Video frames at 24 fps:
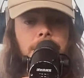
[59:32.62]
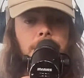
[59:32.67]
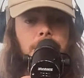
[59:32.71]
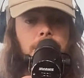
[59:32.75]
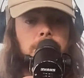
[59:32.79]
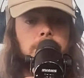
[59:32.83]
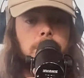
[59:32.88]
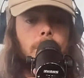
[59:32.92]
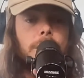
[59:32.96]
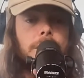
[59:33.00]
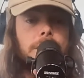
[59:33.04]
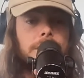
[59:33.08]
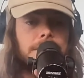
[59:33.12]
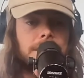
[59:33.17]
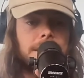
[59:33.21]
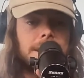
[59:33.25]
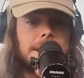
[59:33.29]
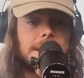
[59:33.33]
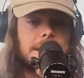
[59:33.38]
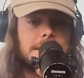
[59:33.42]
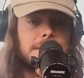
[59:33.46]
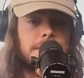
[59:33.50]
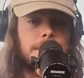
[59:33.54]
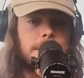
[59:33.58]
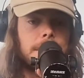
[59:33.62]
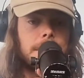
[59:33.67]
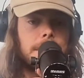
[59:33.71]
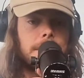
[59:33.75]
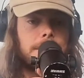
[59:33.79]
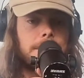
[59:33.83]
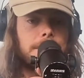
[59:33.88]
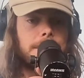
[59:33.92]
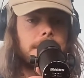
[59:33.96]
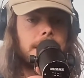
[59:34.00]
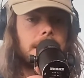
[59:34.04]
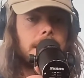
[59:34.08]
the root of it is for
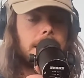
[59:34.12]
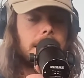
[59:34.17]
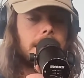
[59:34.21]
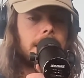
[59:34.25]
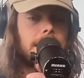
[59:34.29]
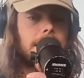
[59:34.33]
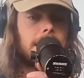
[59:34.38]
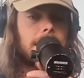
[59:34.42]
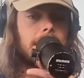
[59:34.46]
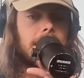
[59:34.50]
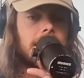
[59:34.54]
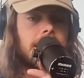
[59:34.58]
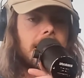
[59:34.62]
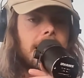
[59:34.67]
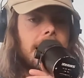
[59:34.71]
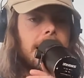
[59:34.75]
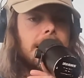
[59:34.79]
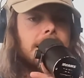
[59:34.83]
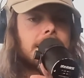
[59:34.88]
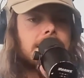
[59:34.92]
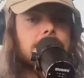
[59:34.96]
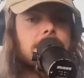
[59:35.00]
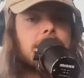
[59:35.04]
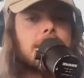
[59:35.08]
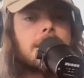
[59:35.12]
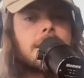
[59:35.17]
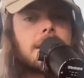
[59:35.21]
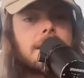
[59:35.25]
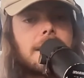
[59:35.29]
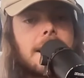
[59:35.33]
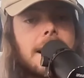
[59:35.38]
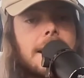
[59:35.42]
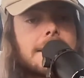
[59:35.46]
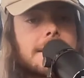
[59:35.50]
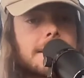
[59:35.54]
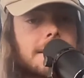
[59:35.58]
me. And so
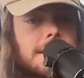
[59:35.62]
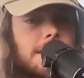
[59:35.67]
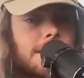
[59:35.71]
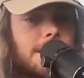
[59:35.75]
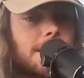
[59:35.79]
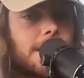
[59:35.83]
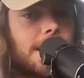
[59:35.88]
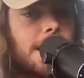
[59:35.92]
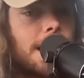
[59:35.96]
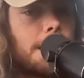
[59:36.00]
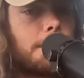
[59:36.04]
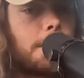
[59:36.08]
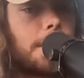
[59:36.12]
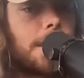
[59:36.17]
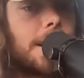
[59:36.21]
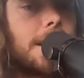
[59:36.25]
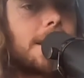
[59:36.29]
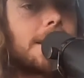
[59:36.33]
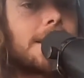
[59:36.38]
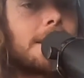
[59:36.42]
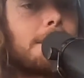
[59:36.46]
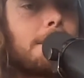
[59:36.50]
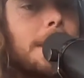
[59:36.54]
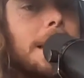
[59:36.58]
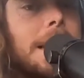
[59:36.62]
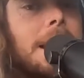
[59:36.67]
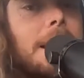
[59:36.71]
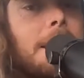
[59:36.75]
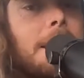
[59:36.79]
the last couple of years have been